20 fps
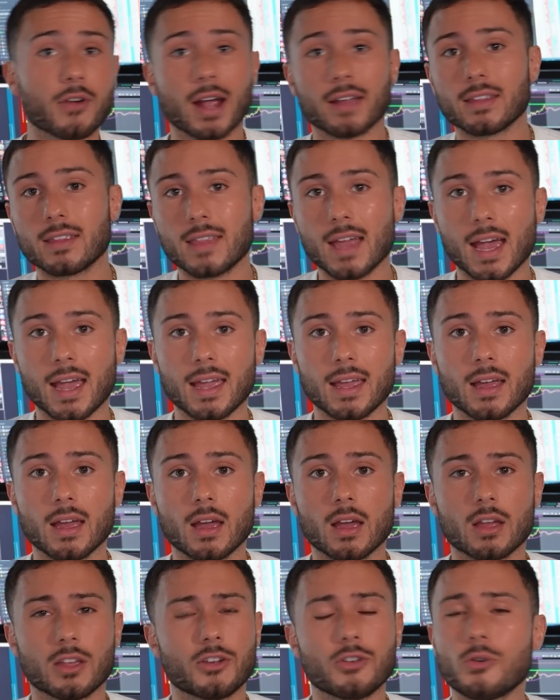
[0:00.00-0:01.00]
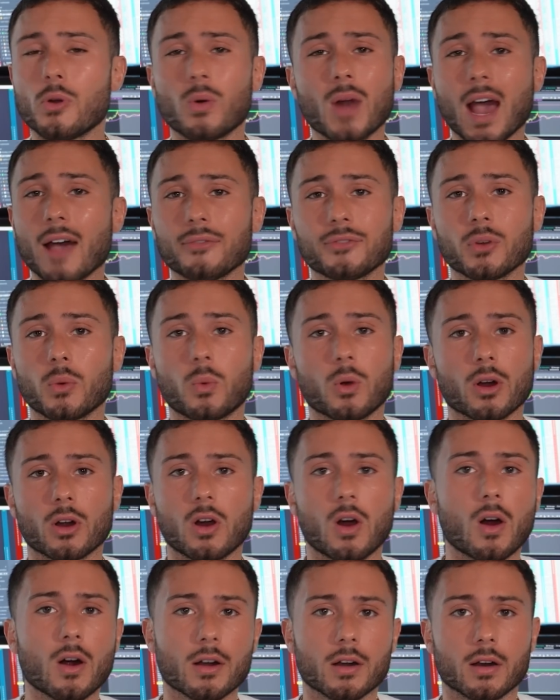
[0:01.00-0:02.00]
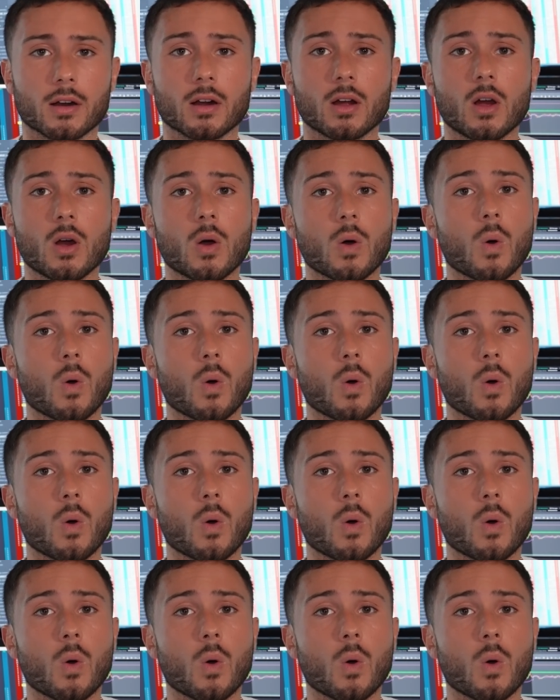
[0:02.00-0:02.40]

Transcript: grand a day, you don't have to work harder.